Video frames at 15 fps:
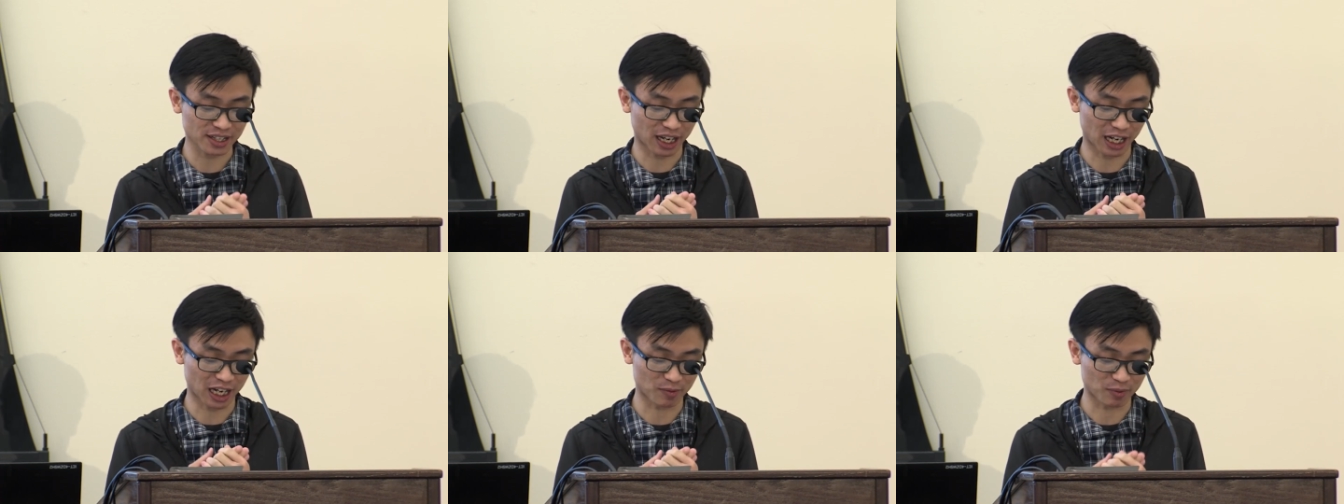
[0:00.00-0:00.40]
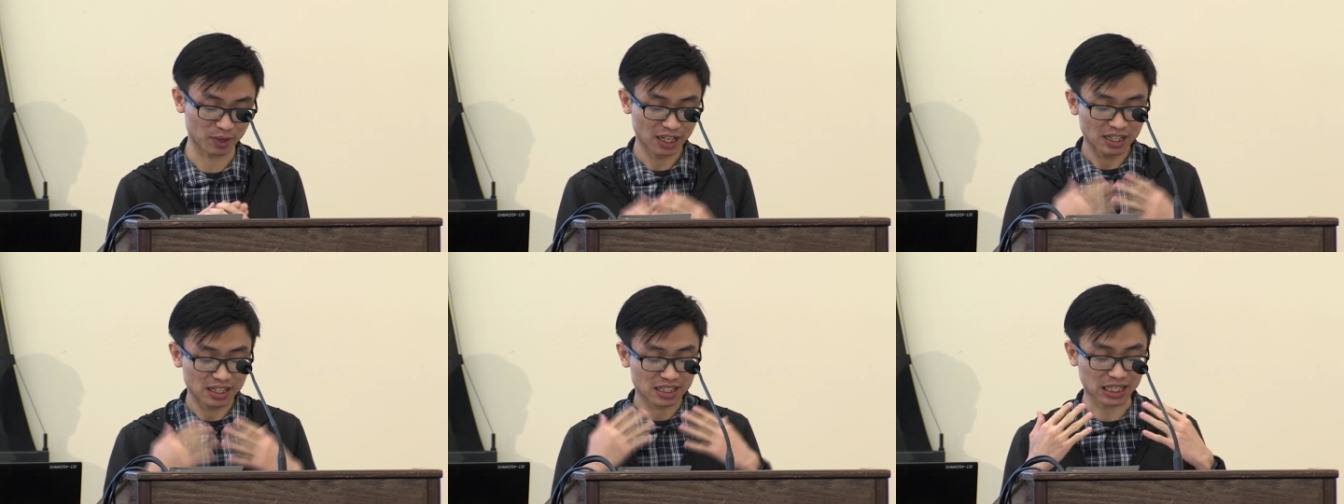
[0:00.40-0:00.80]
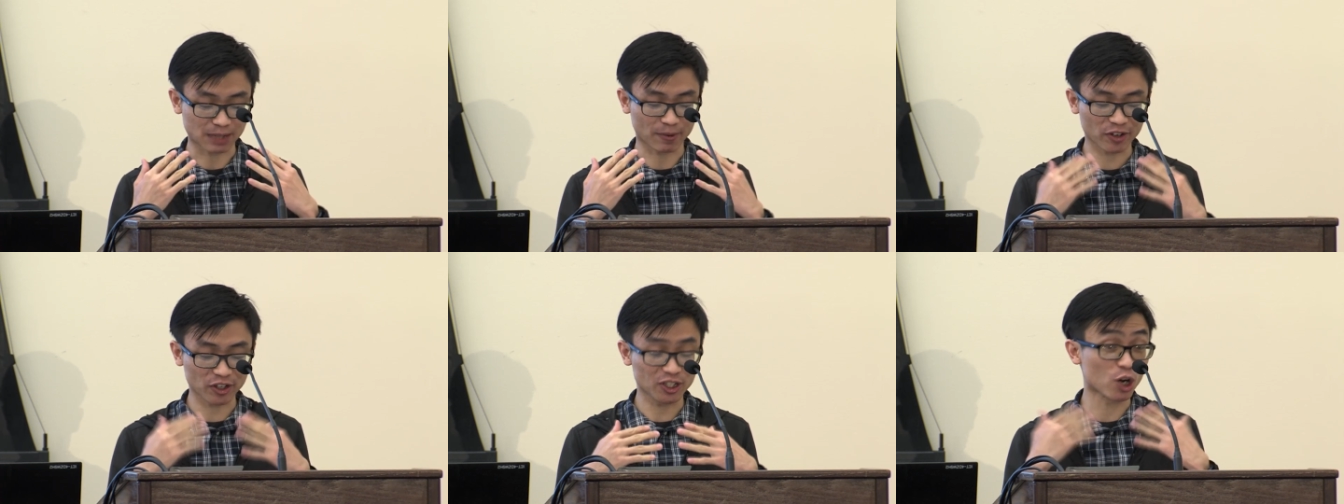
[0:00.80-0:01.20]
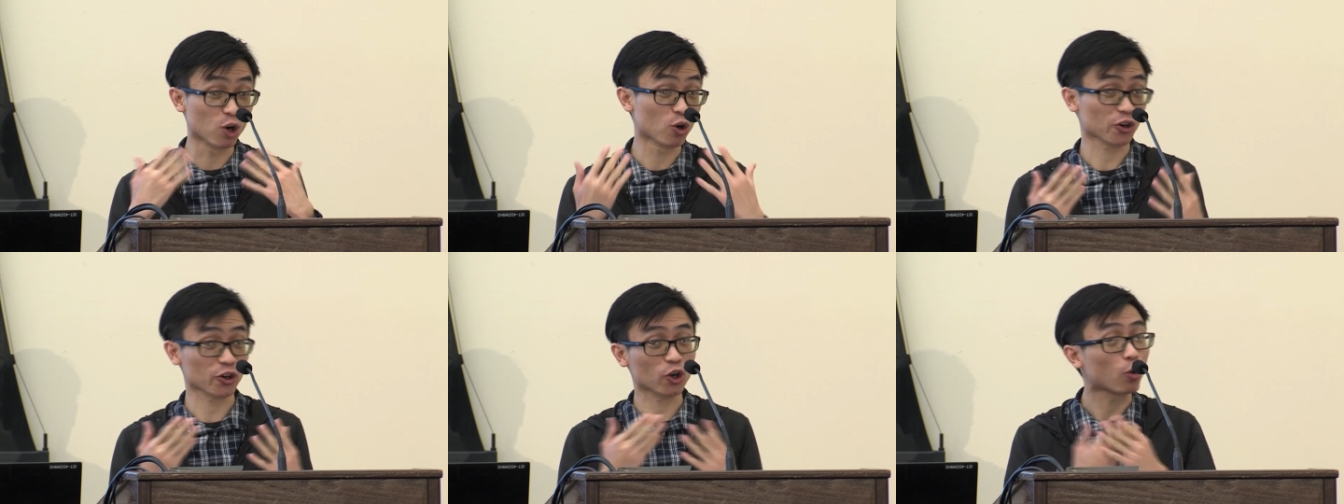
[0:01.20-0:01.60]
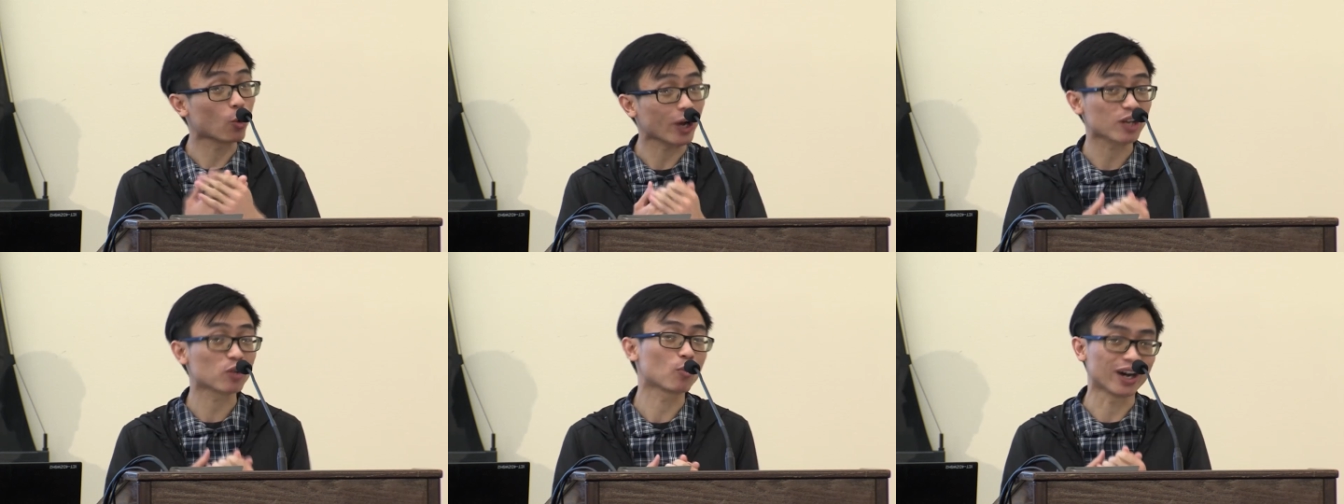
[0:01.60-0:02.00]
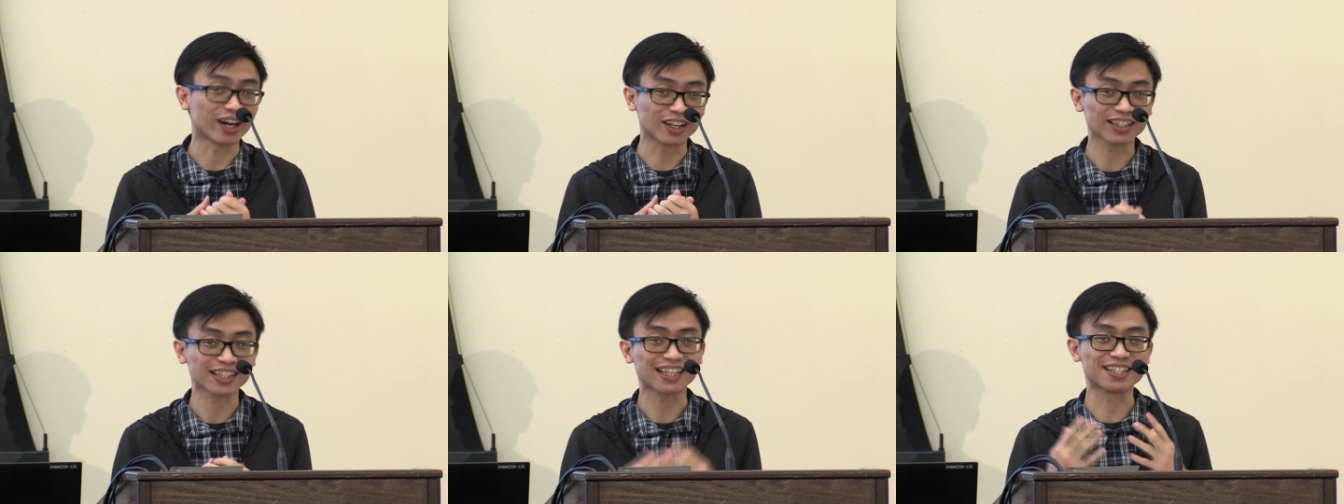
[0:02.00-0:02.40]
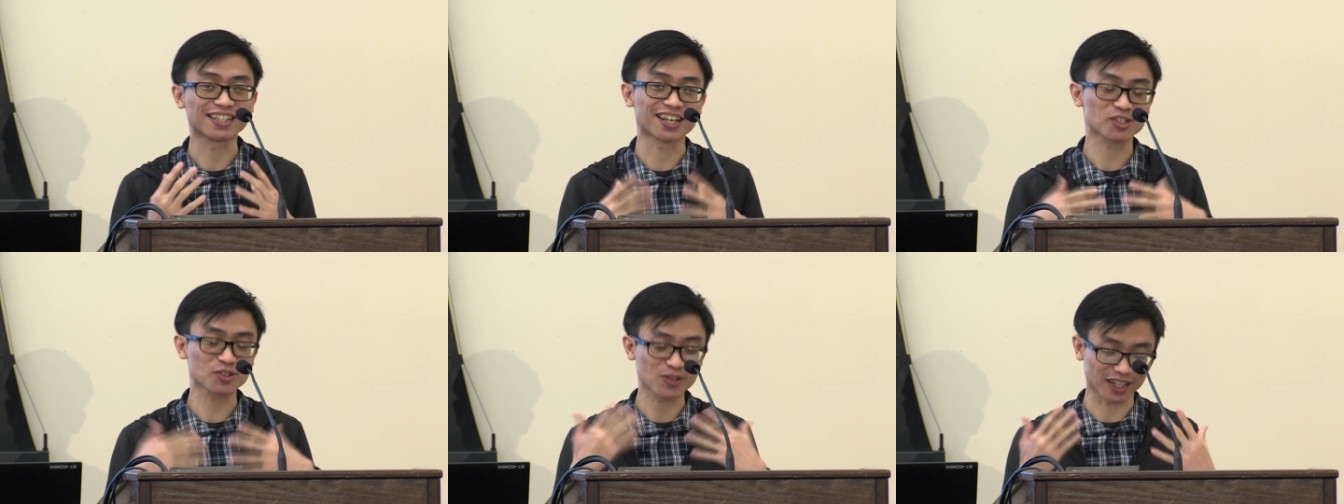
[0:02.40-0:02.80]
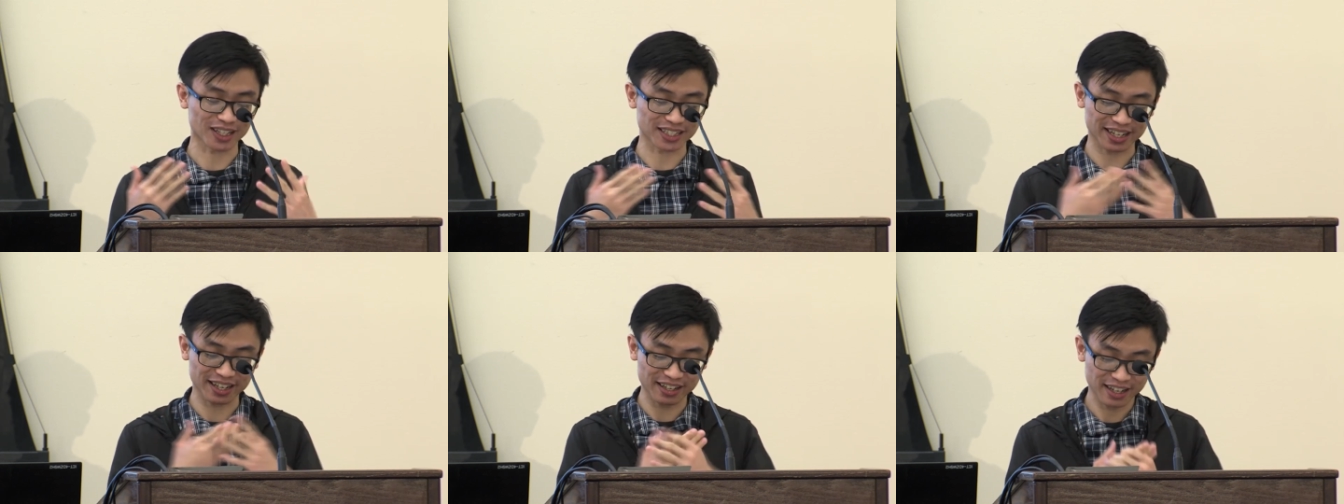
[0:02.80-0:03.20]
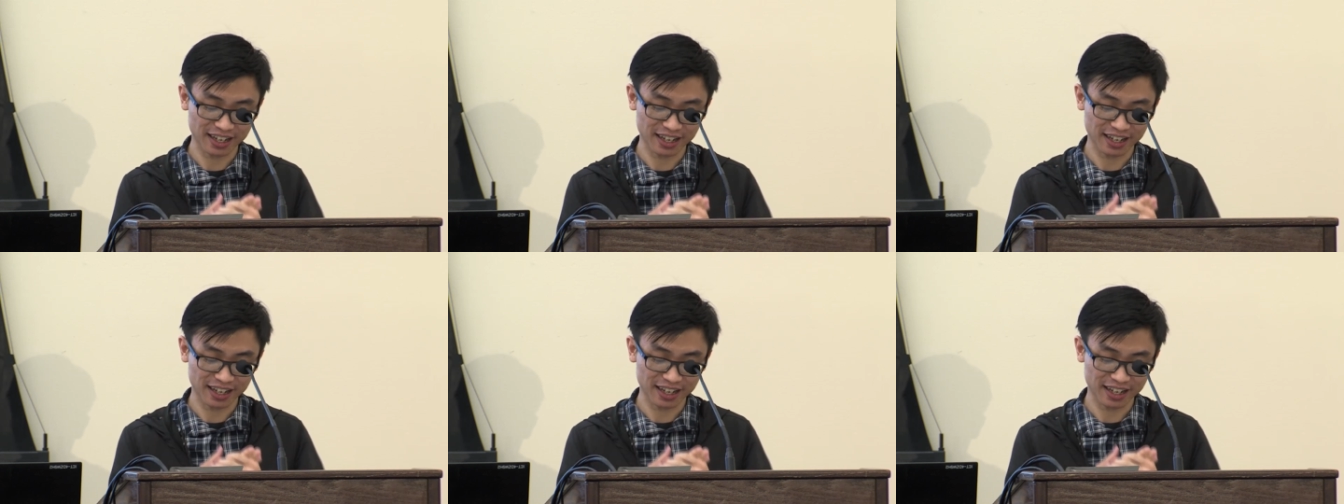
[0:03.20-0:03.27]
Um, some of you know her quite well, Ines Ugalde.